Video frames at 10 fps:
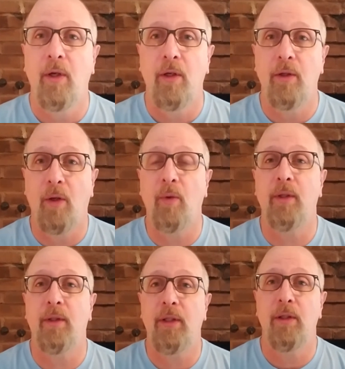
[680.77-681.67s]

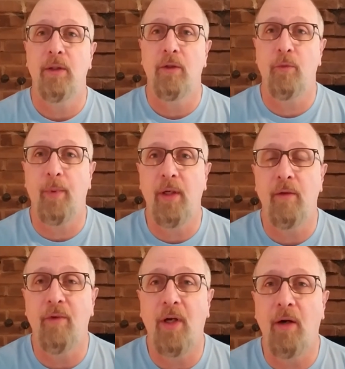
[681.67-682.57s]
knowingly spreading the
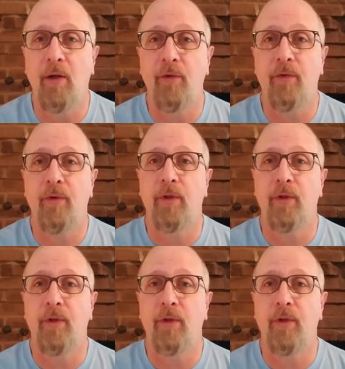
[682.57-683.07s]
virus.